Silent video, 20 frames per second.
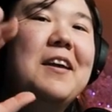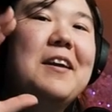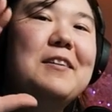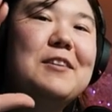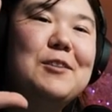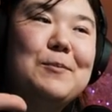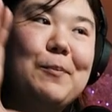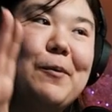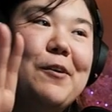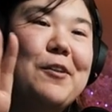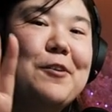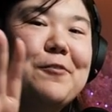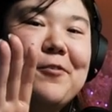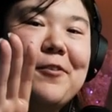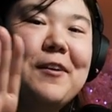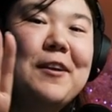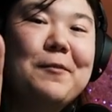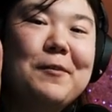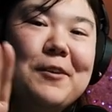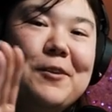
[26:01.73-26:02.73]
spoiler
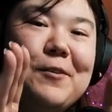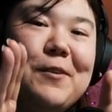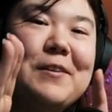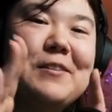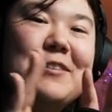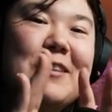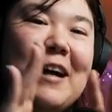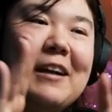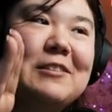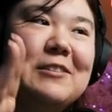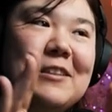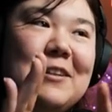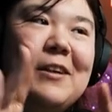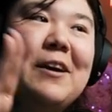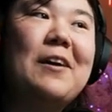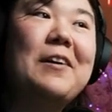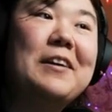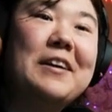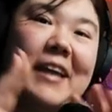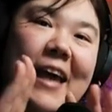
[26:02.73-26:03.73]
for anyone who has not seen
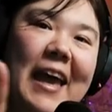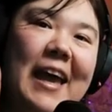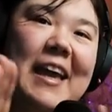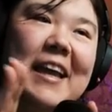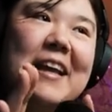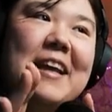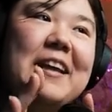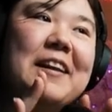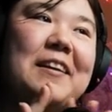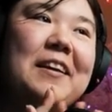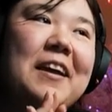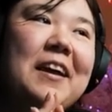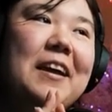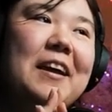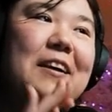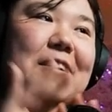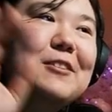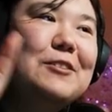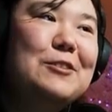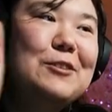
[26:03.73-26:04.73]
Arcane,
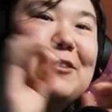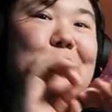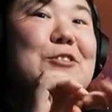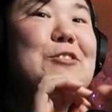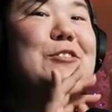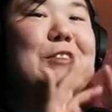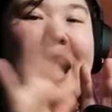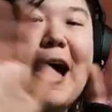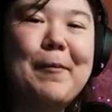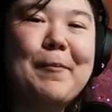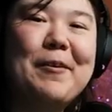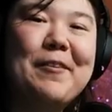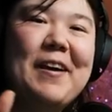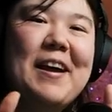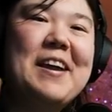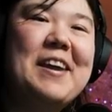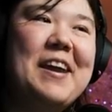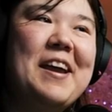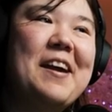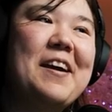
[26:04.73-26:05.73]
just stop it
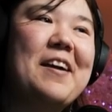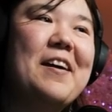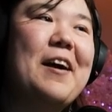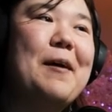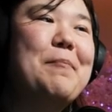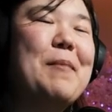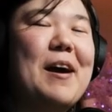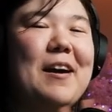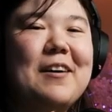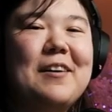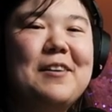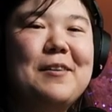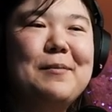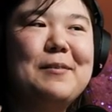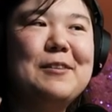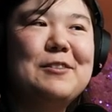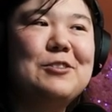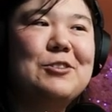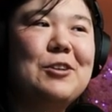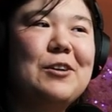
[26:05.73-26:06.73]
right here. I'm not going to
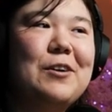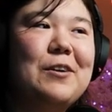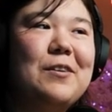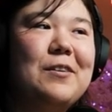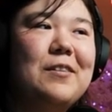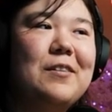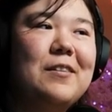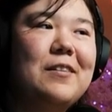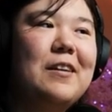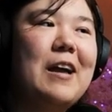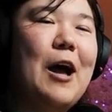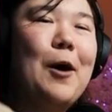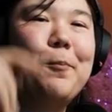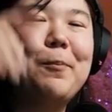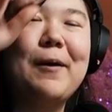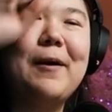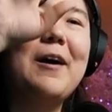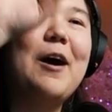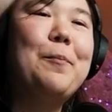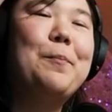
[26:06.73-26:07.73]
be sure. I'll
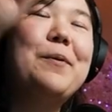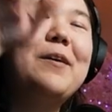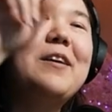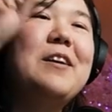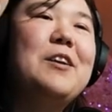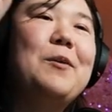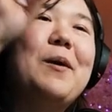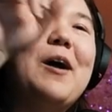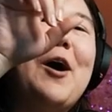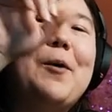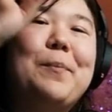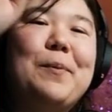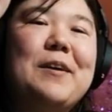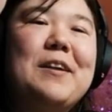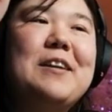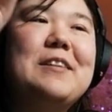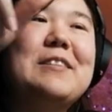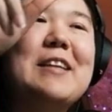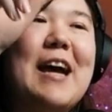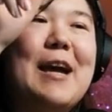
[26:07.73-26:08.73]
put
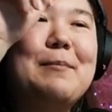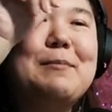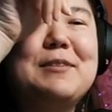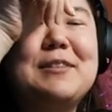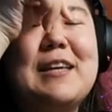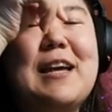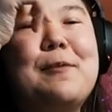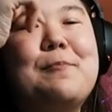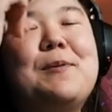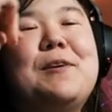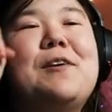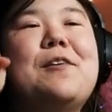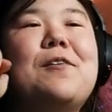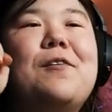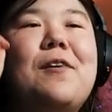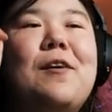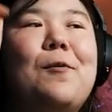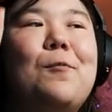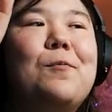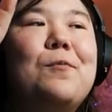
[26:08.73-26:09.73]
a timestamp here
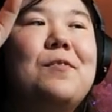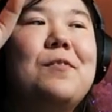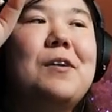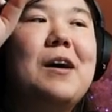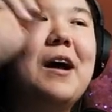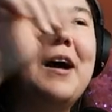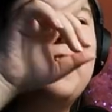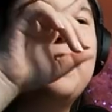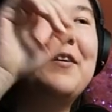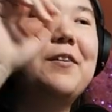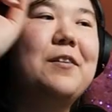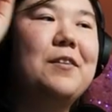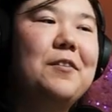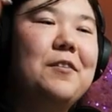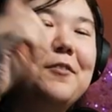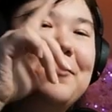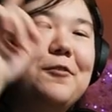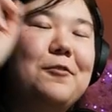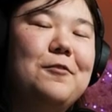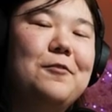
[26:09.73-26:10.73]
on
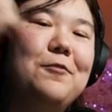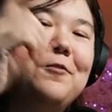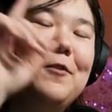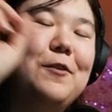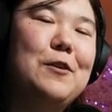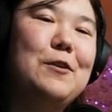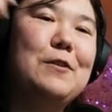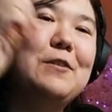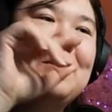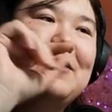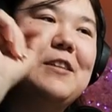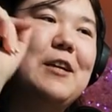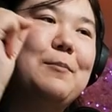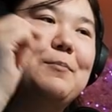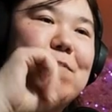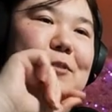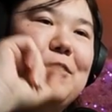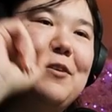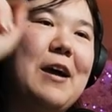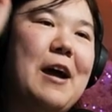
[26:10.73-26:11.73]
for you to skip
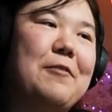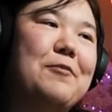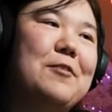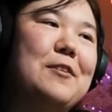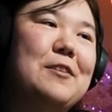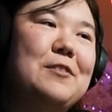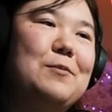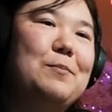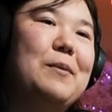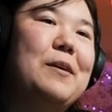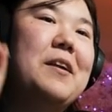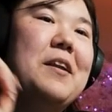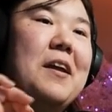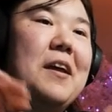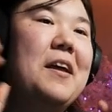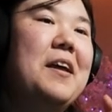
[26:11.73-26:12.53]
to after this, but